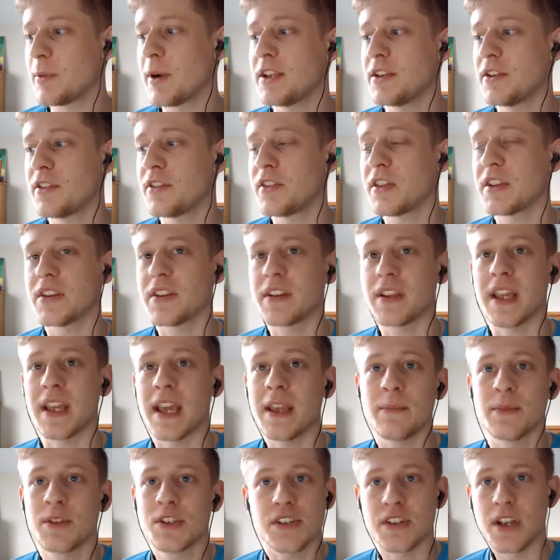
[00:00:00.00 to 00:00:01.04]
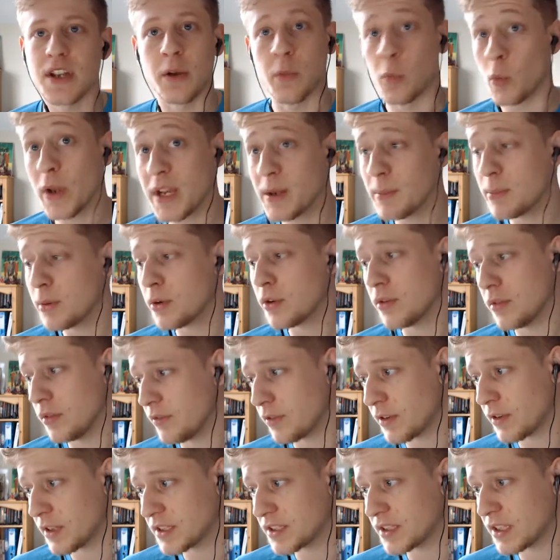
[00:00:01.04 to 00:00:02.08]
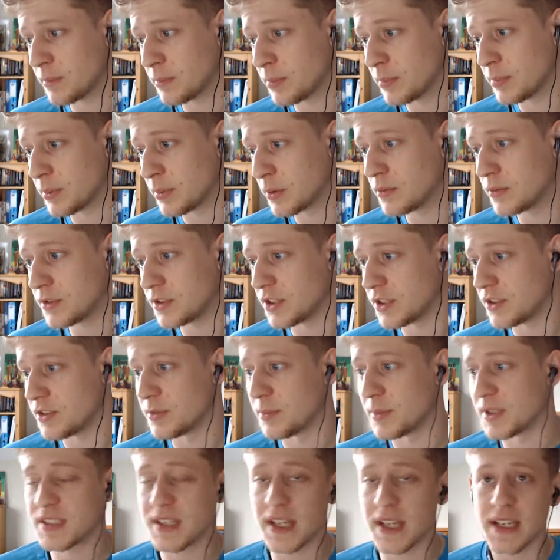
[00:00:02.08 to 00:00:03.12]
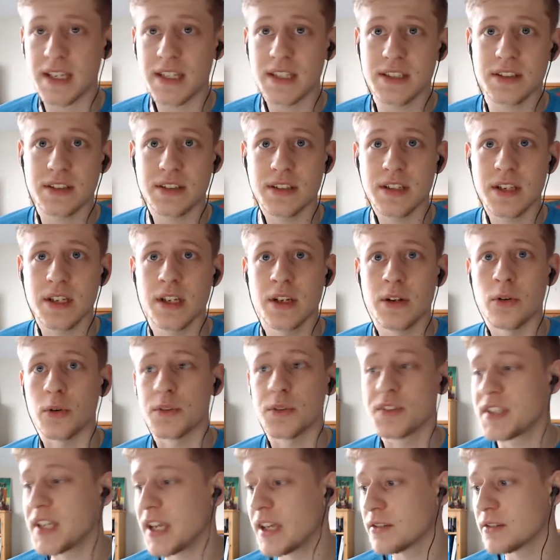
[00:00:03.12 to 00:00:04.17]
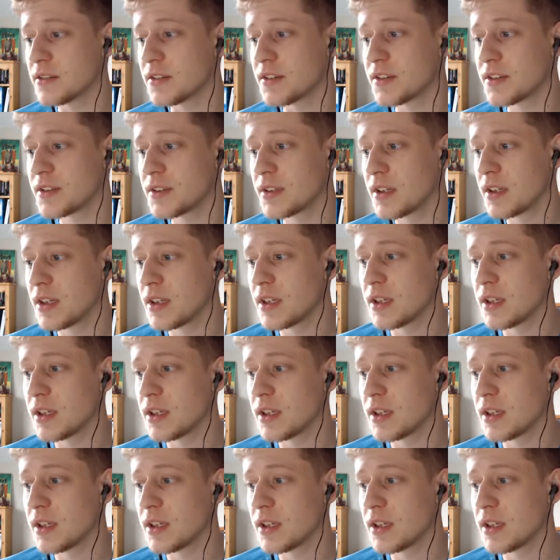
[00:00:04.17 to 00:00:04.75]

you think that the game is just unwinnable, for example, due to mistakes or tilt,